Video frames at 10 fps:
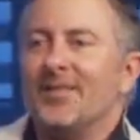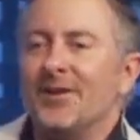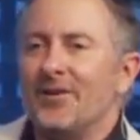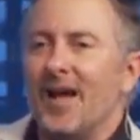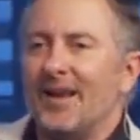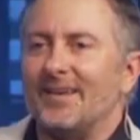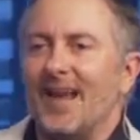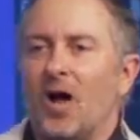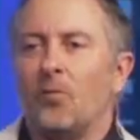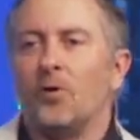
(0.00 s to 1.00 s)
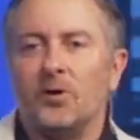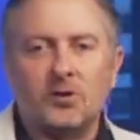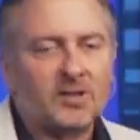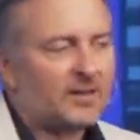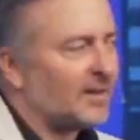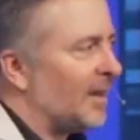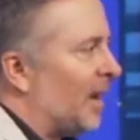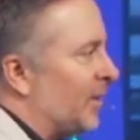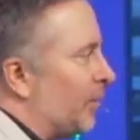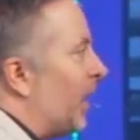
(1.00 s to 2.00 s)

They're not down where you're sitting to get on the